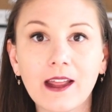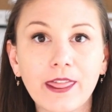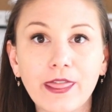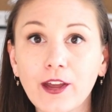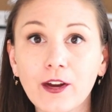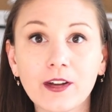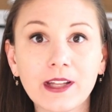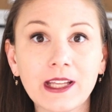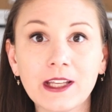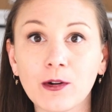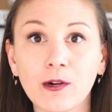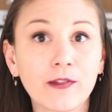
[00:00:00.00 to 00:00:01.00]
30
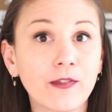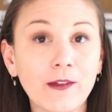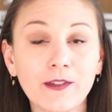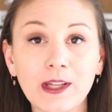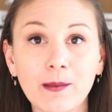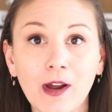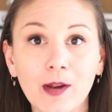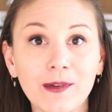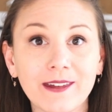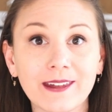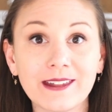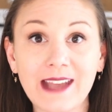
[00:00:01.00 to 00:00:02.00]
or 50
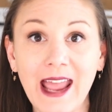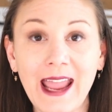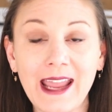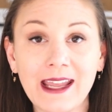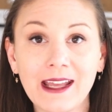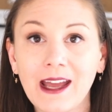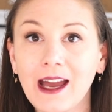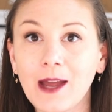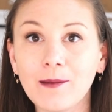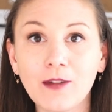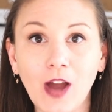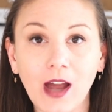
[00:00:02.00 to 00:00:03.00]
apartments a day.
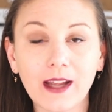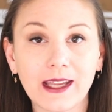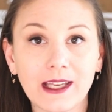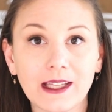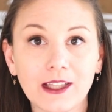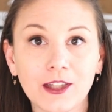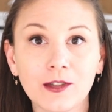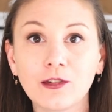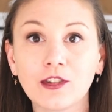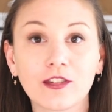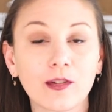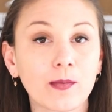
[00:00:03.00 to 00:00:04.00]
I'm not kidding you.
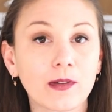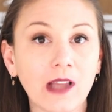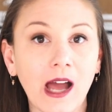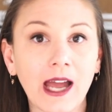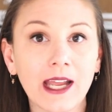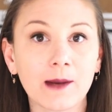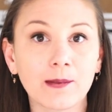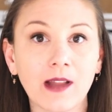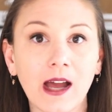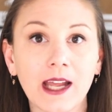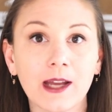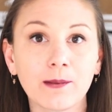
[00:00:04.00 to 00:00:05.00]
Just apply,
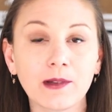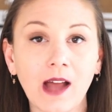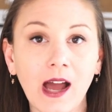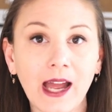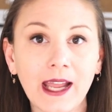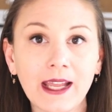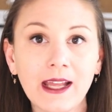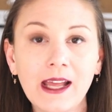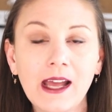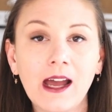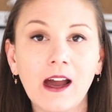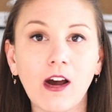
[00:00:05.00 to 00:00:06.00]
apply, apply.
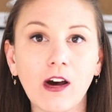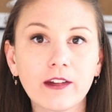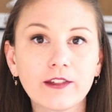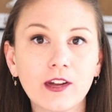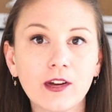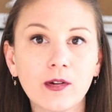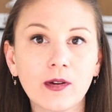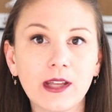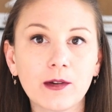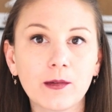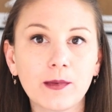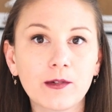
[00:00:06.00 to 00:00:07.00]
Also, it
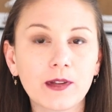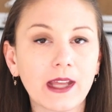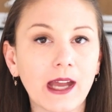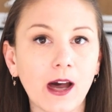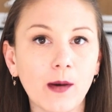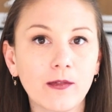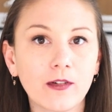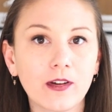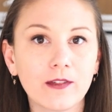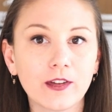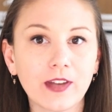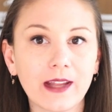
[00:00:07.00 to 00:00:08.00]
would be really helpful
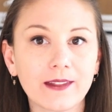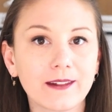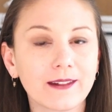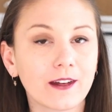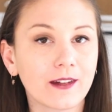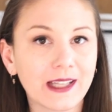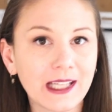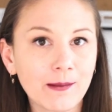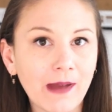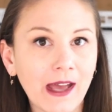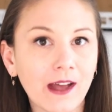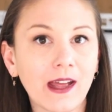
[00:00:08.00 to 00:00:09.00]
if you take this little
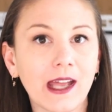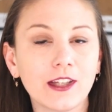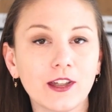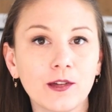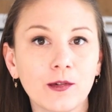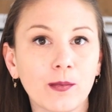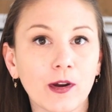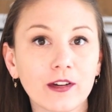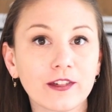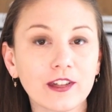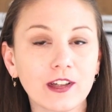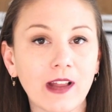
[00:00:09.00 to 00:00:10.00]
email and you
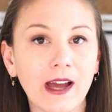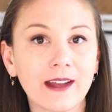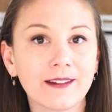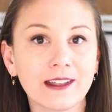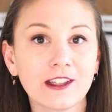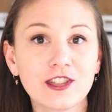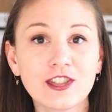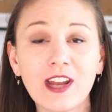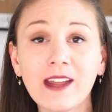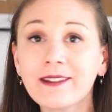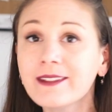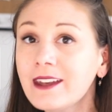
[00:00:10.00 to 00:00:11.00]
personalize it
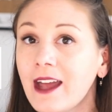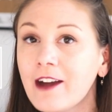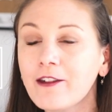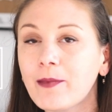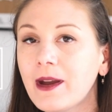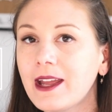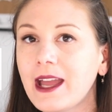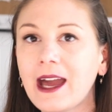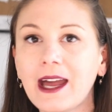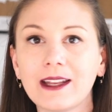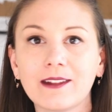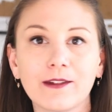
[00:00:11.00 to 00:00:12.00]
just enough by
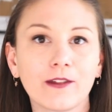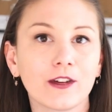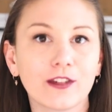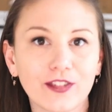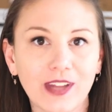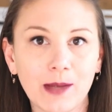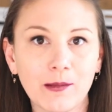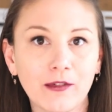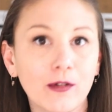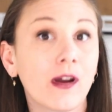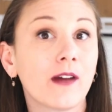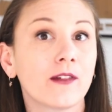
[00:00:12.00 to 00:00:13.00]
adding the first name of
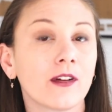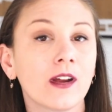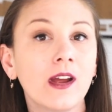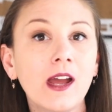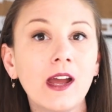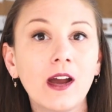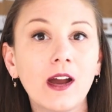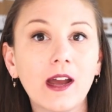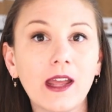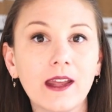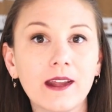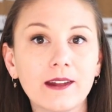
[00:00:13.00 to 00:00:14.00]
whoever
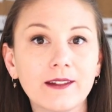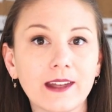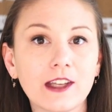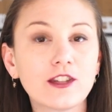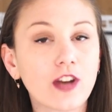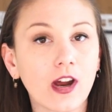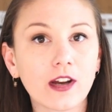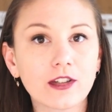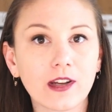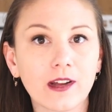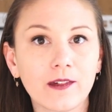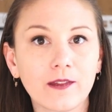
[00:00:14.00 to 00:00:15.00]
is in charge
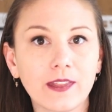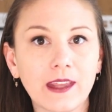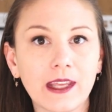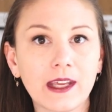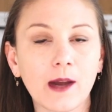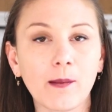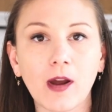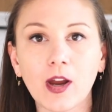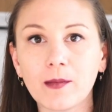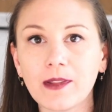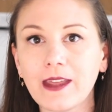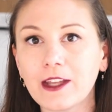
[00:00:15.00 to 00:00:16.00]
of the
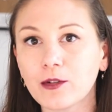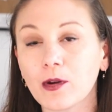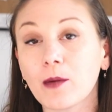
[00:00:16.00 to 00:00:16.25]
apartment that you're